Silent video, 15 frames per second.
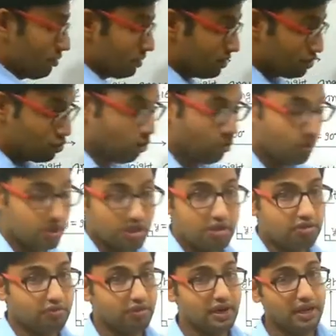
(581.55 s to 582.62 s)
So
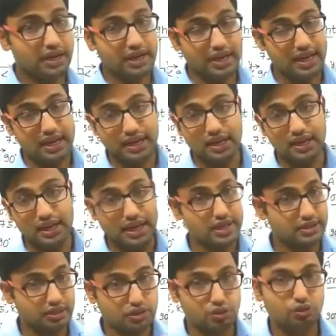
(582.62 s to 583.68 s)
one angle has
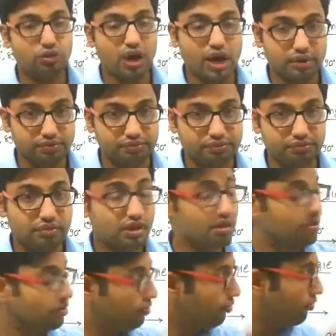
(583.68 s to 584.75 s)
a two arm.
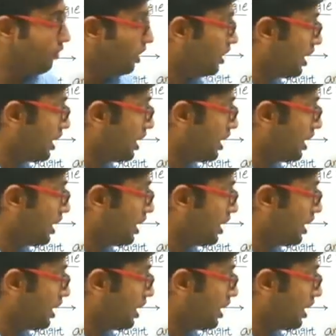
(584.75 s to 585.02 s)
One